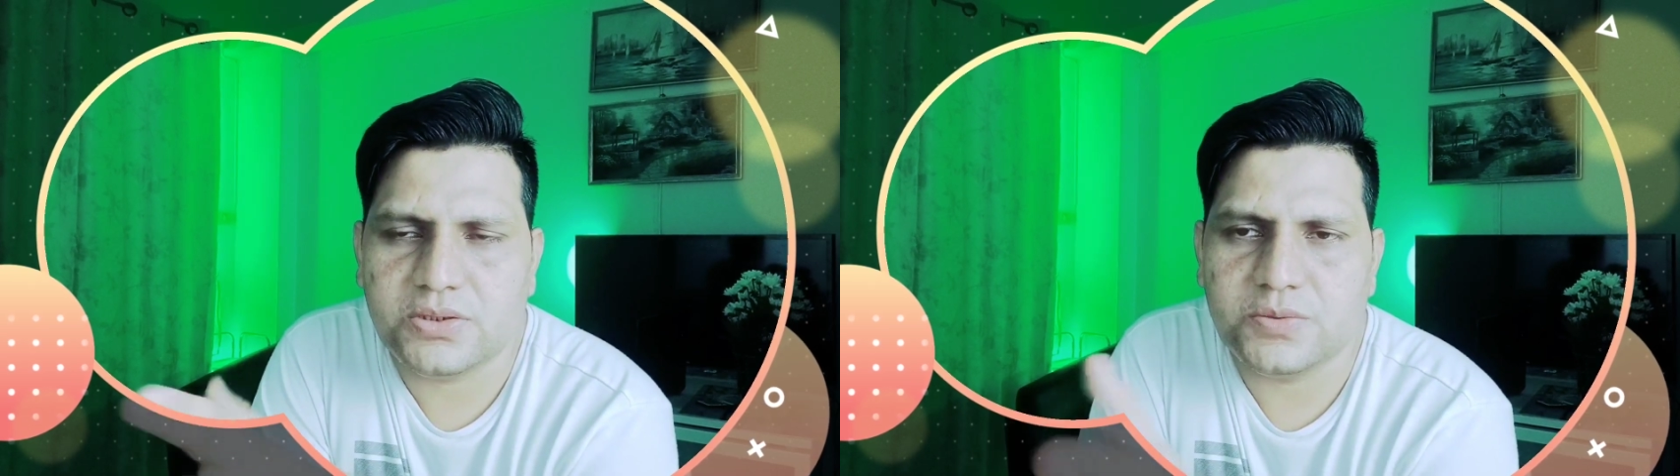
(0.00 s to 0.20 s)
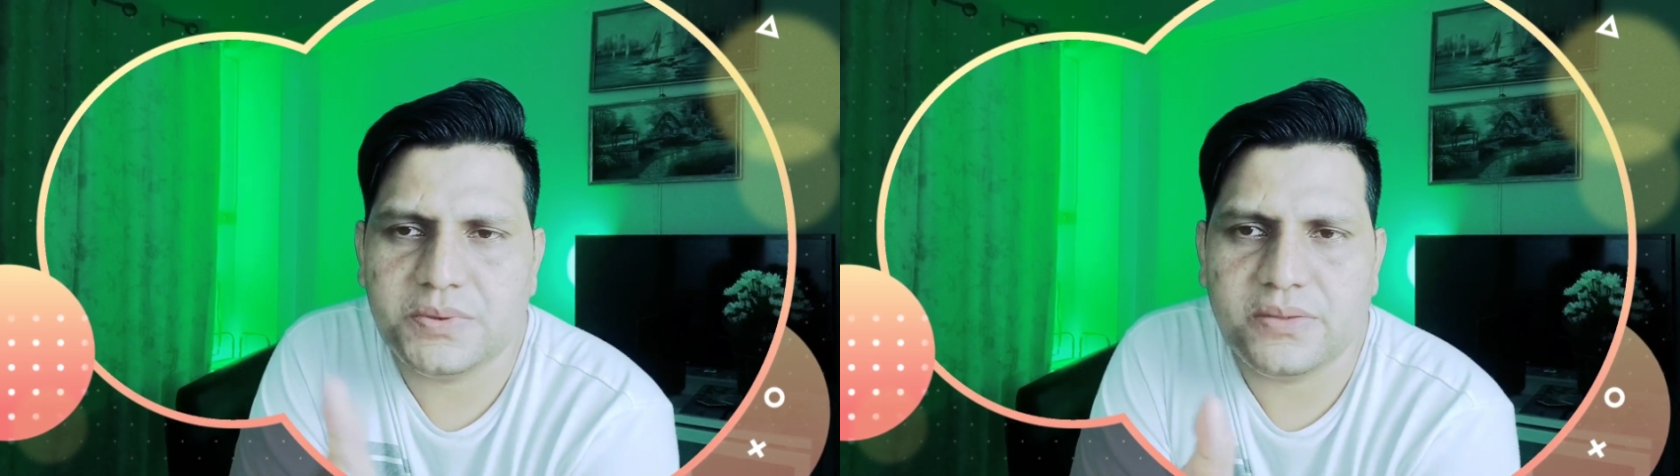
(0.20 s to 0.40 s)

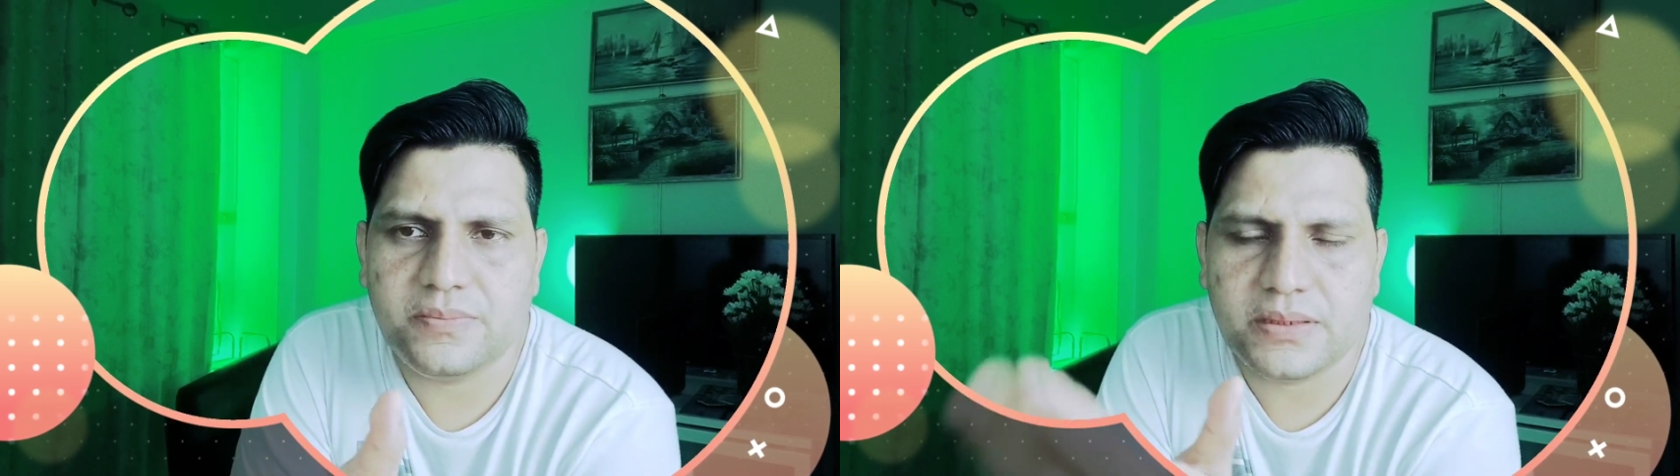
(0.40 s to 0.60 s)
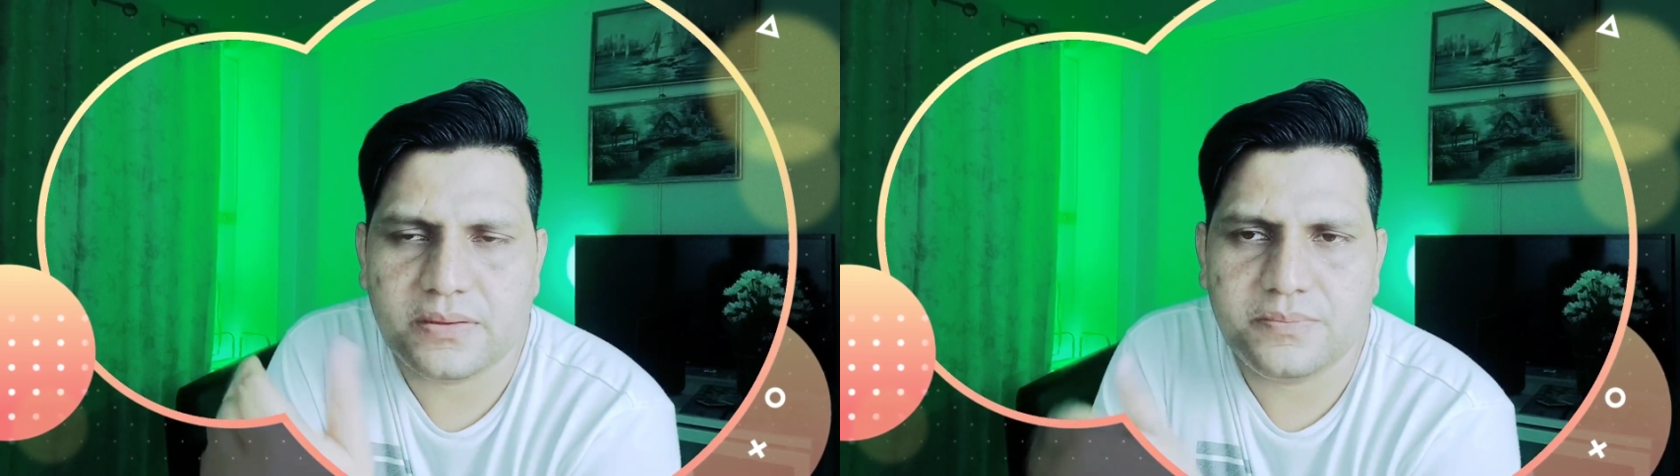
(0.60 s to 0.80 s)
could be a
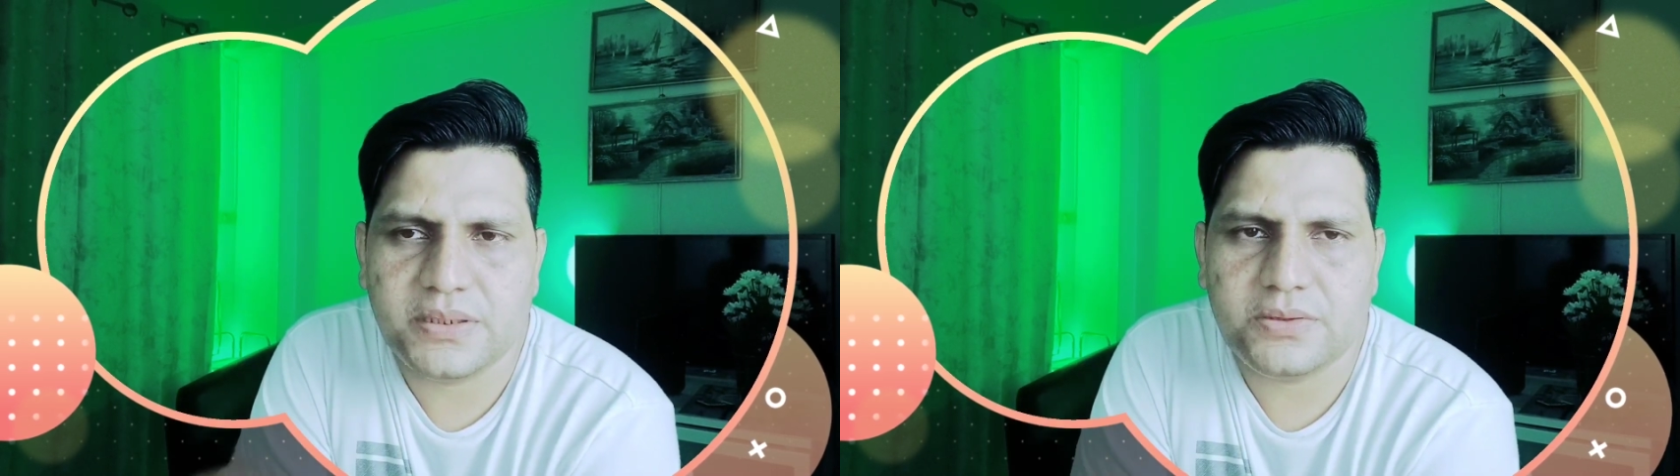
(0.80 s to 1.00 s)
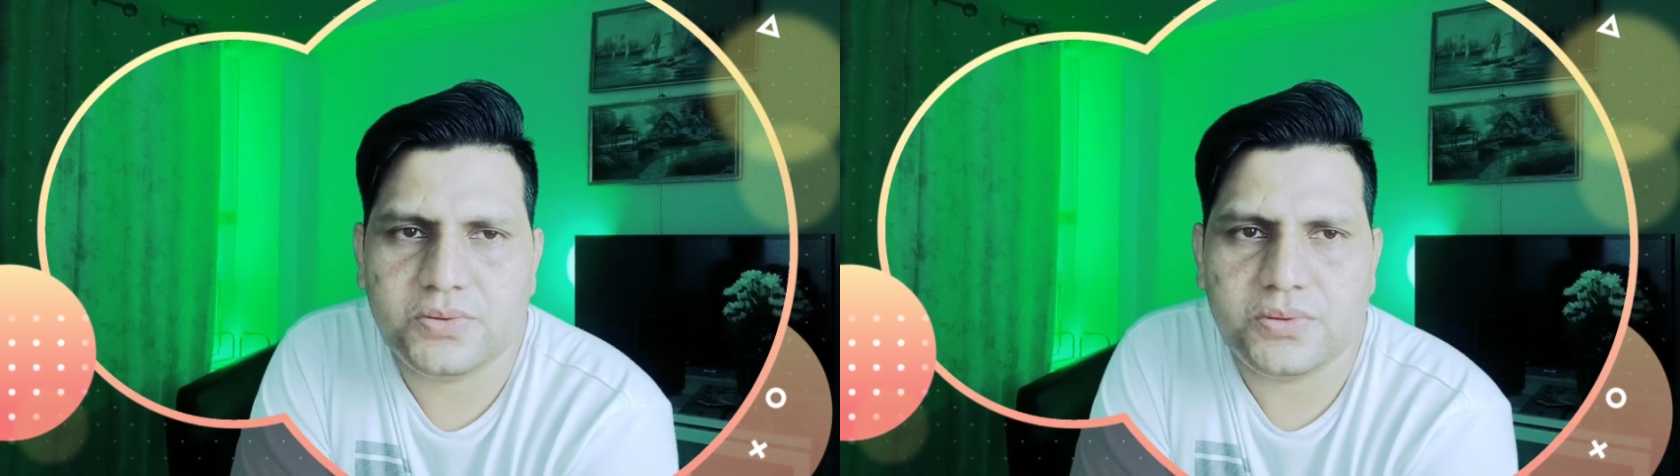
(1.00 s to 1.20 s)

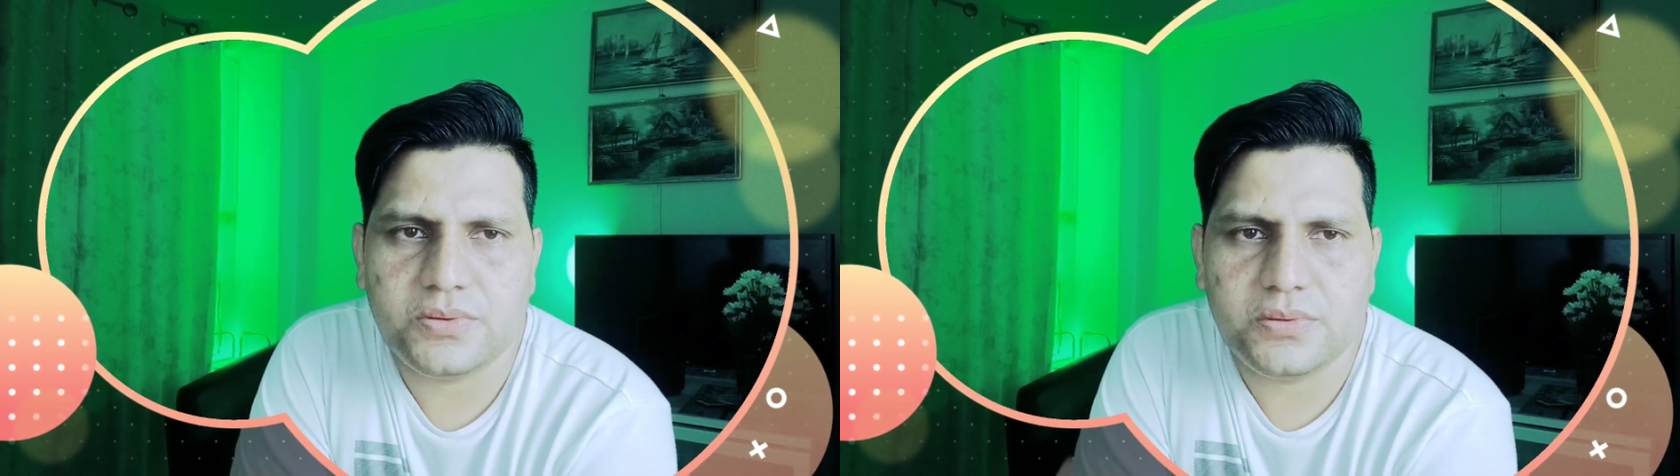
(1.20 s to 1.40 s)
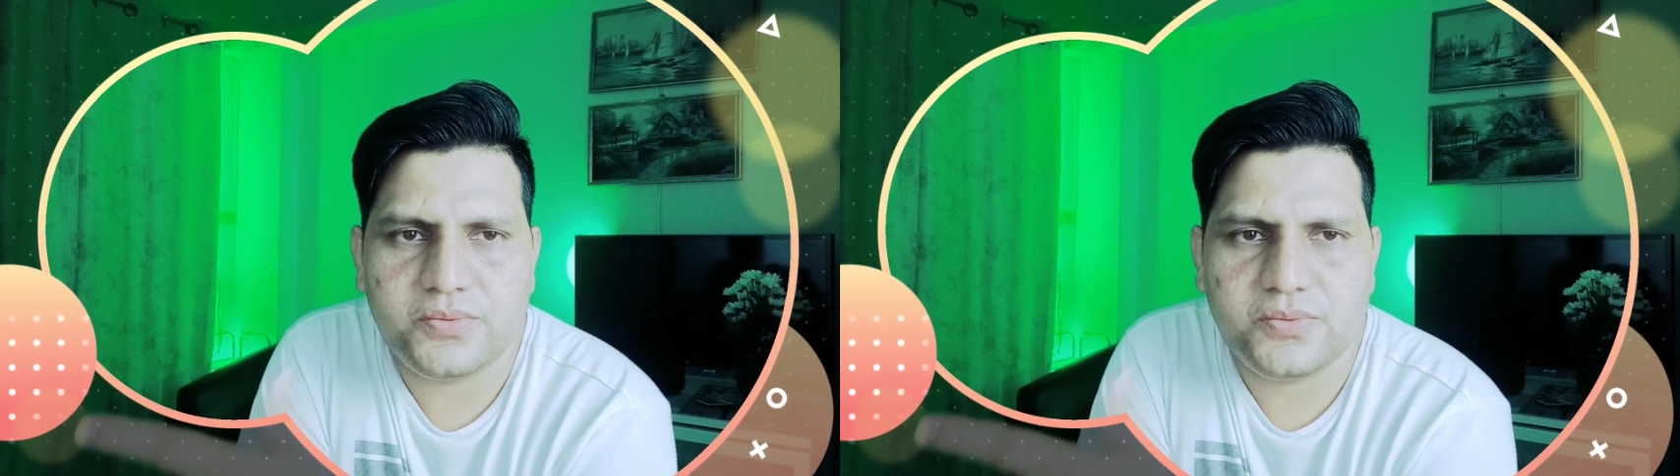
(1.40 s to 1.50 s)
big tool